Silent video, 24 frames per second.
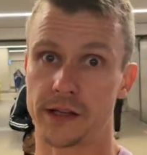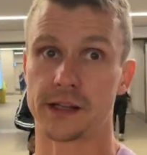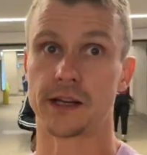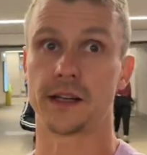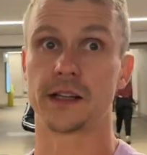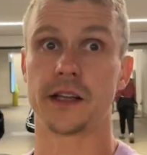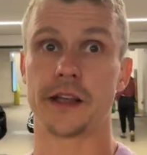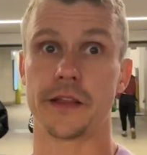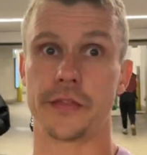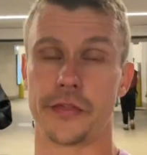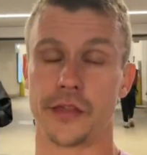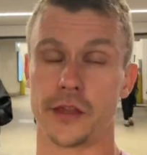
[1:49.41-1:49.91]
And
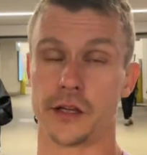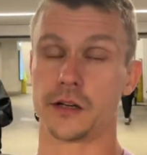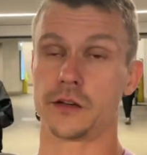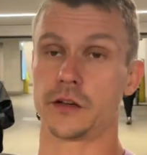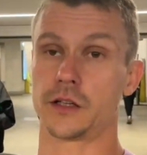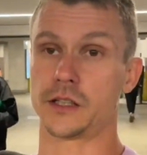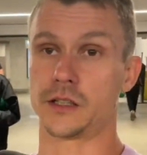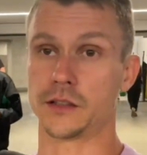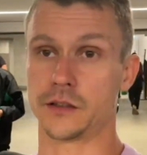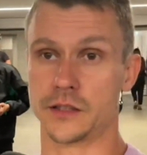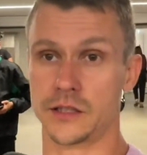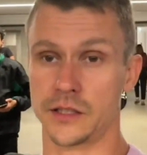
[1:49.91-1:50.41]
I think
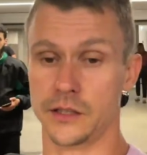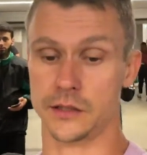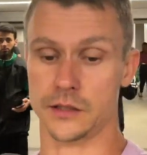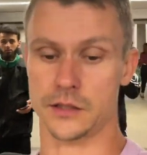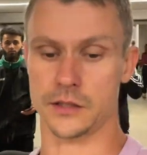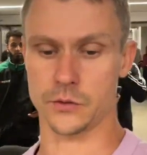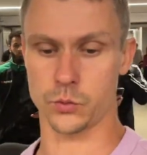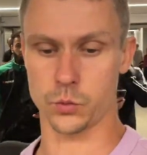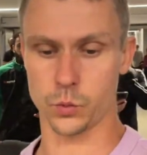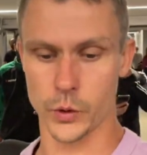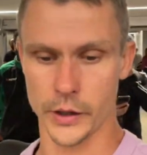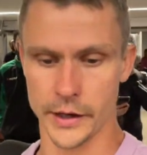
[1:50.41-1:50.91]
in
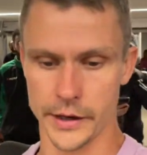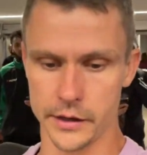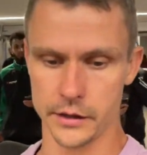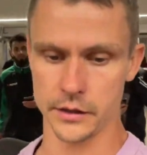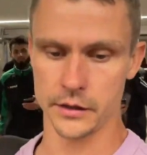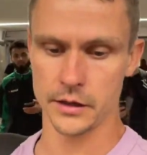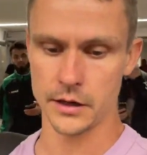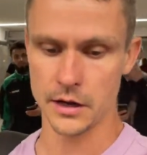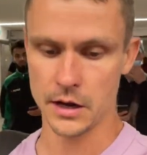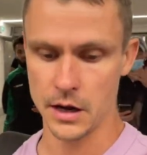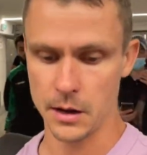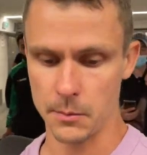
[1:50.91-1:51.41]
this way,
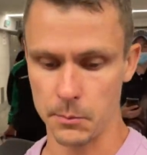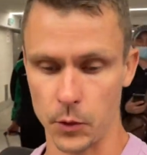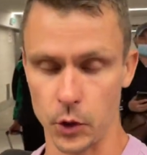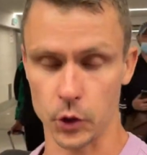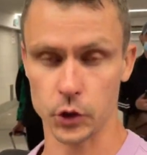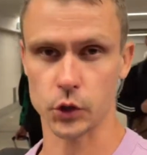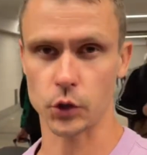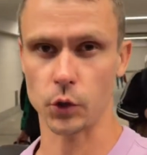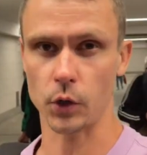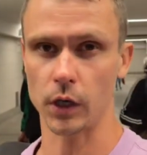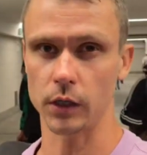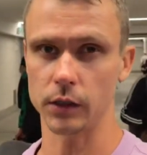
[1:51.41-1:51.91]

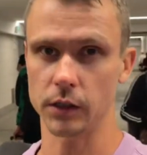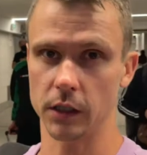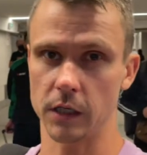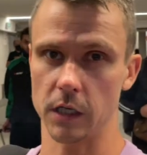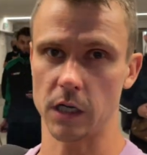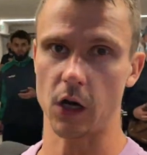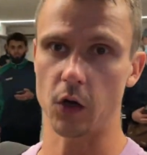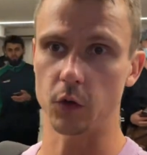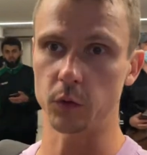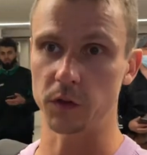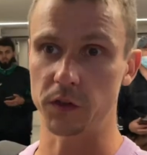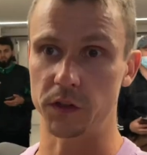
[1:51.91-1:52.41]
Moscow
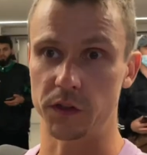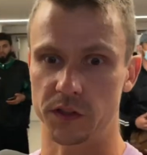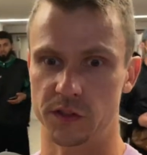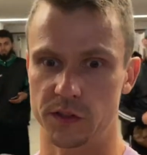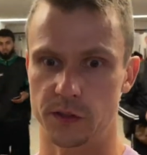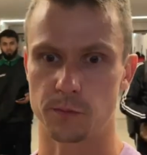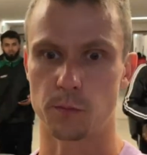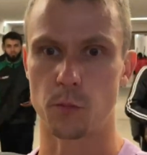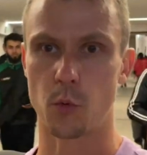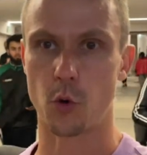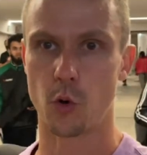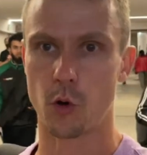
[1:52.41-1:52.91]
Underground is
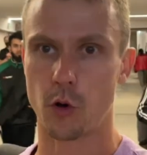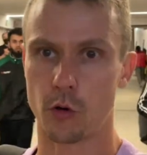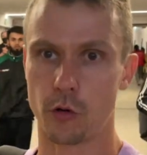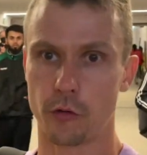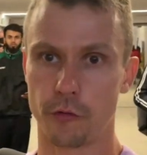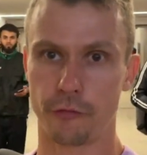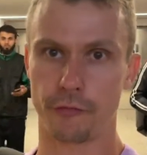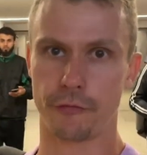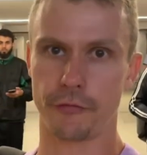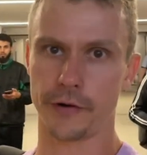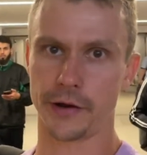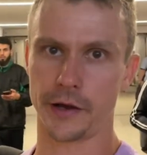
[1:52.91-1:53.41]
more
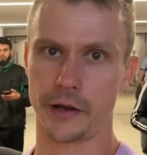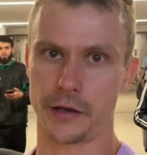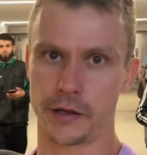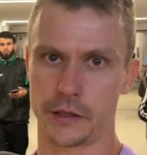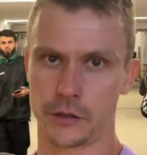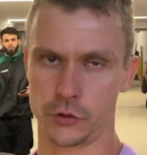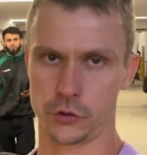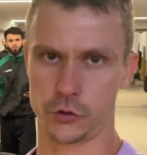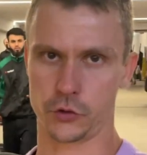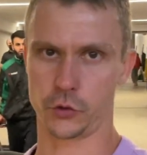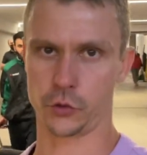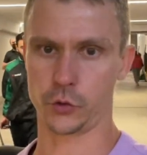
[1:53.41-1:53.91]
fair
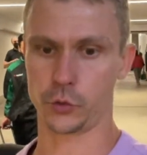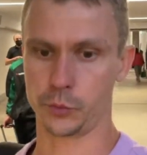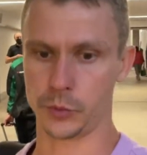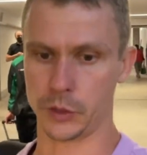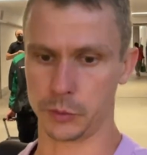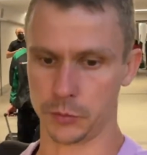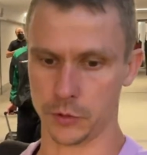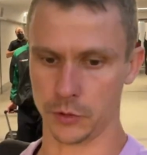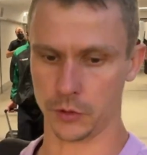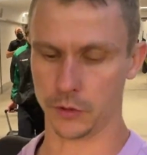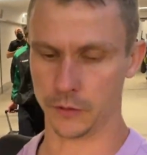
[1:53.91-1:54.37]
to people.